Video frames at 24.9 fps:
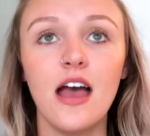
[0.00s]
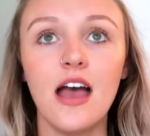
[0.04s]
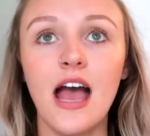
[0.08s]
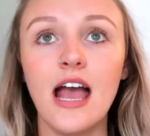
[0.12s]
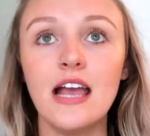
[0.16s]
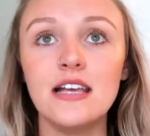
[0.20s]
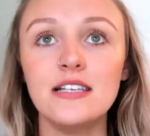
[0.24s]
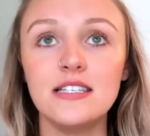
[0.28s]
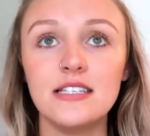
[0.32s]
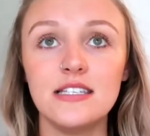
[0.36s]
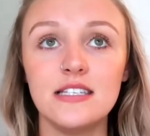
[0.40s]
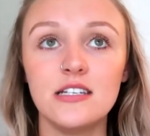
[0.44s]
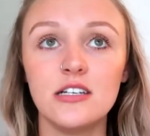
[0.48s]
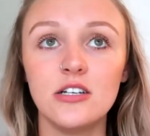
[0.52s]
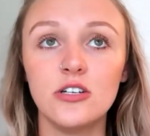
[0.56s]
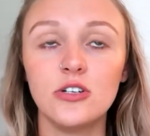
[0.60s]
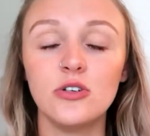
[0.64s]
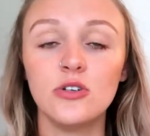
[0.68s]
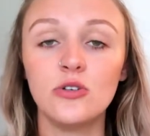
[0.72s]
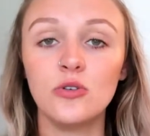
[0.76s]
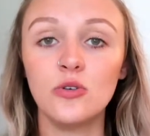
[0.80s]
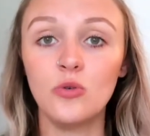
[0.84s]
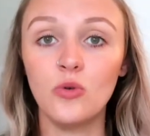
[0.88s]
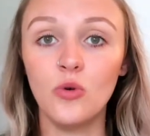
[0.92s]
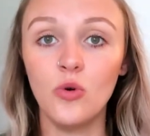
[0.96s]
I
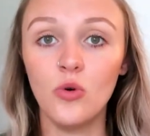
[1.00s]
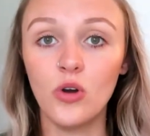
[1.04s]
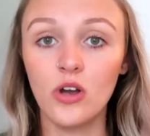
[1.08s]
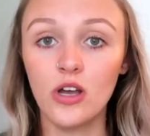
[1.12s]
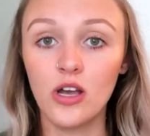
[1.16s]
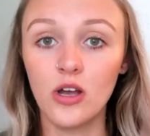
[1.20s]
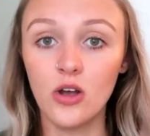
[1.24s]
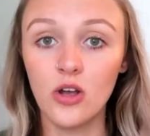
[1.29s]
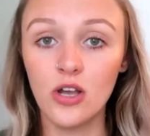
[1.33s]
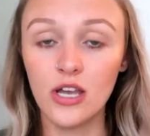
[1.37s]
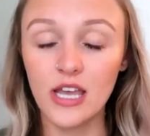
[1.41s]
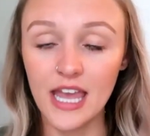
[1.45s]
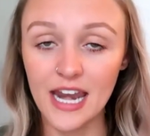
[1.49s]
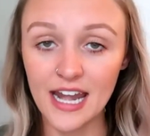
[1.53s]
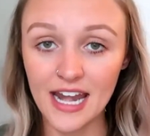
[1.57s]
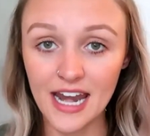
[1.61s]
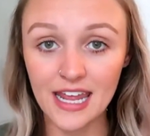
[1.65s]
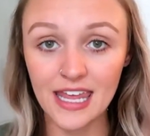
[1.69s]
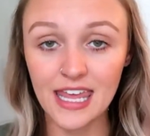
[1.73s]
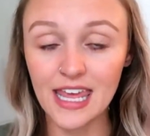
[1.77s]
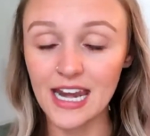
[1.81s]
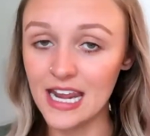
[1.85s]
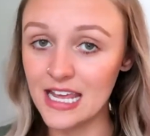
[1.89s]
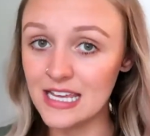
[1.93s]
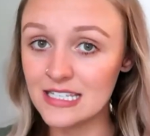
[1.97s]
still can
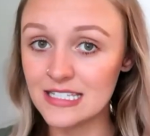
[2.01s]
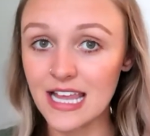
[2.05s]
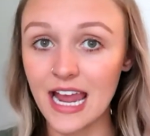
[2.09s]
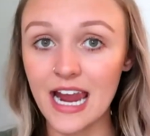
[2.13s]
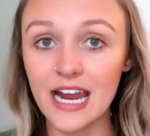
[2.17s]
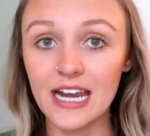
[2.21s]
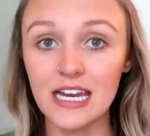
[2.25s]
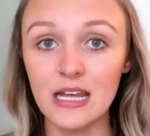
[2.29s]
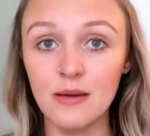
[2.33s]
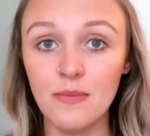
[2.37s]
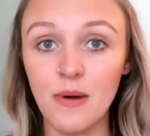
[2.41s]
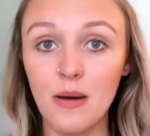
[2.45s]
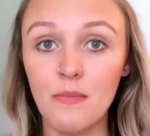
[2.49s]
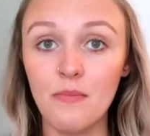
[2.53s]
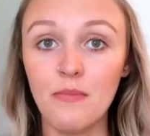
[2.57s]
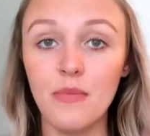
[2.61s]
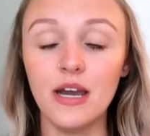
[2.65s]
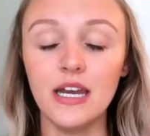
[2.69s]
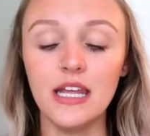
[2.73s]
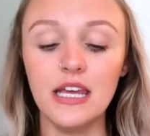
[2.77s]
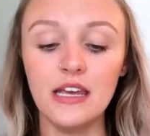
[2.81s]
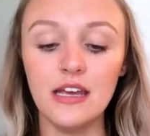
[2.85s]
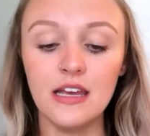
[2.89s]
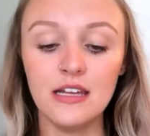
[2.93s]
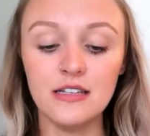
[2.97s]
get anxiety about
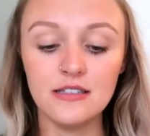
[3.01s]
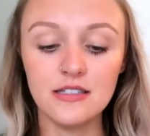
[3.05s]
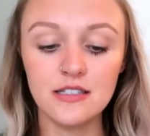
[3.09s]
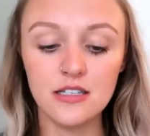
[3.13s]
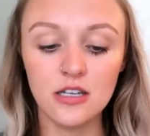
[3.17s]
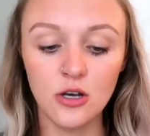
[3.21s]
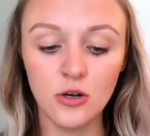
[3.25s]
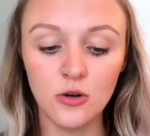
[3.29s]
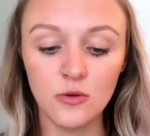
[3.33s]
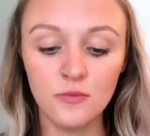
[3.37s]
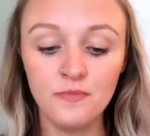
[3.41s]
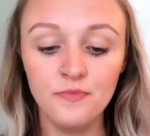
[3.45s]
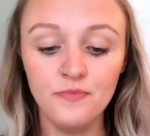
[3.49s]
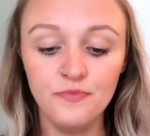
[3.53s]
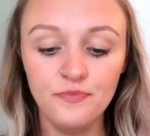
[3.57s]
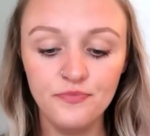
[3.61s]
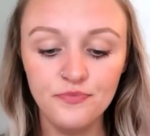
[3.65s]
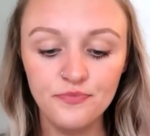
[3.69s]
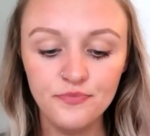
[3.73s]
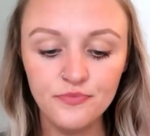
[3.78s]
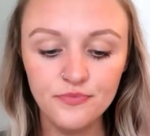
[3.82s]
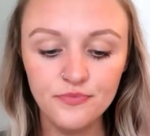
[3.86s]
money. And so